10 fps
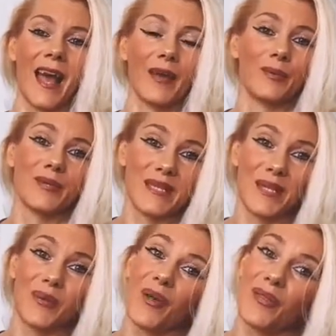I will
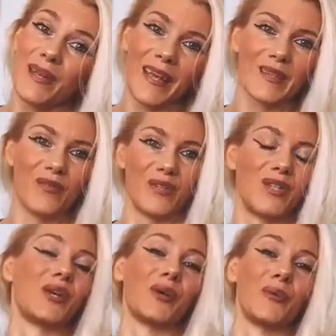see you on the next
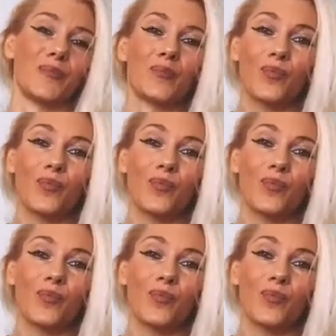video.